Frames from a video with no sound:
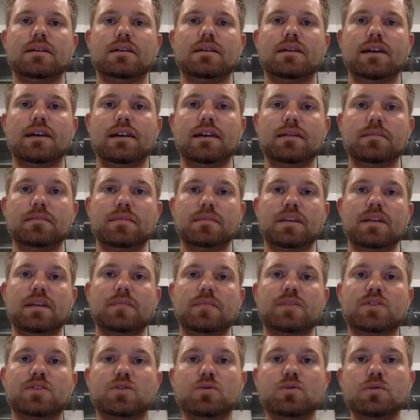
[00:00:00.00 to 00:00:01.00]
Hi, my name
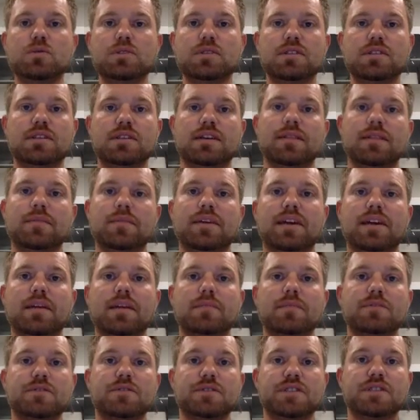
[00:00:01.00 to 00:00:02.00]
is Troels. I'm a
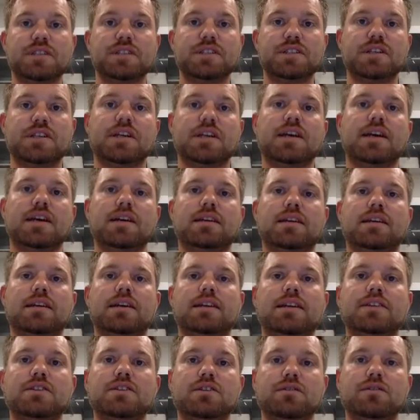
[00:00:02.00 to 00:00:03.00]
chemistry teacher at
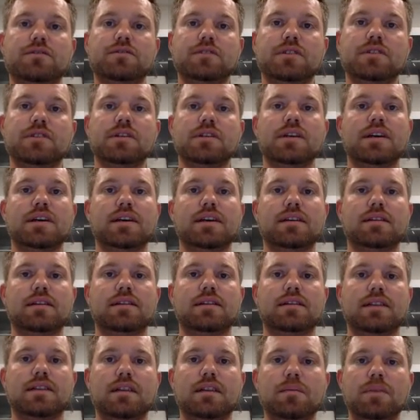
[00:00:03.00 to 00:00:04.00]
Gentofte in
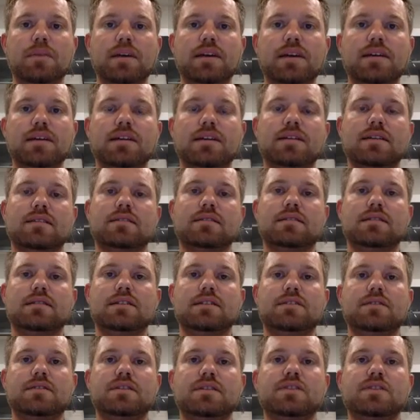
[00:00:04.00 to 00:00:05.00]
Denmark.
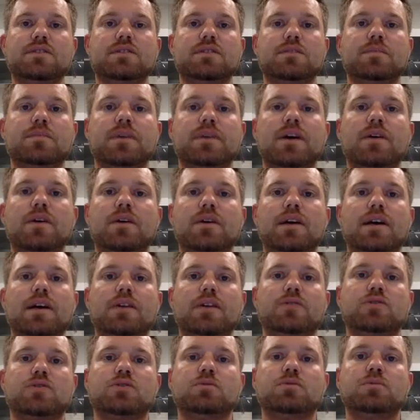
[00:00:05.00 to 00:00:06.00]
This video is about
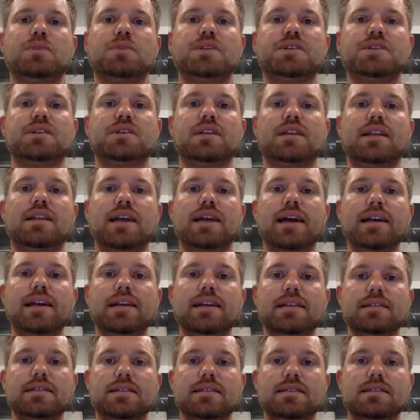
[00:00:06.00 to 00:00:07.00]
how to measure light
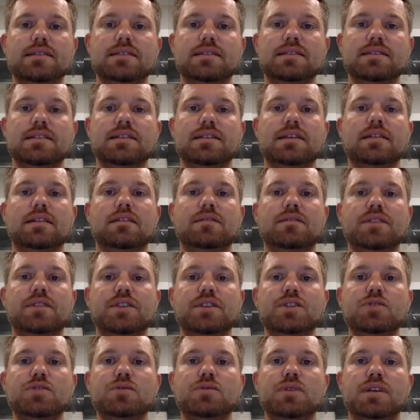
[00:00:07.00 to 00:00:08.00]
intensity in a
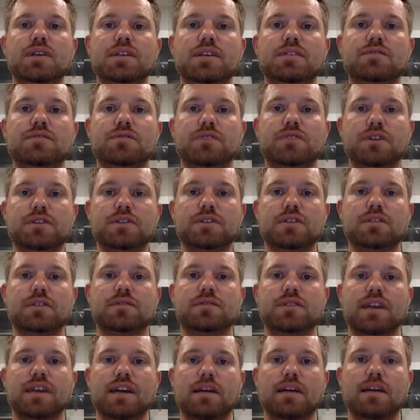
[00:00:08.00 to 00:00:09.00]
video as a function of
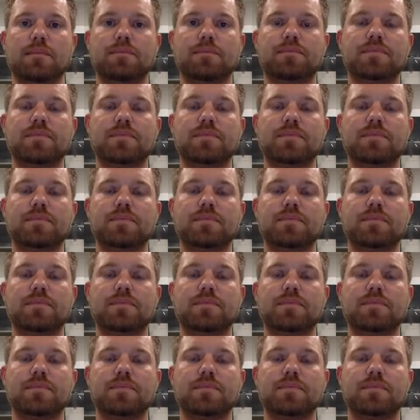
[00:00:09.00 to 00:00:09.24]
time.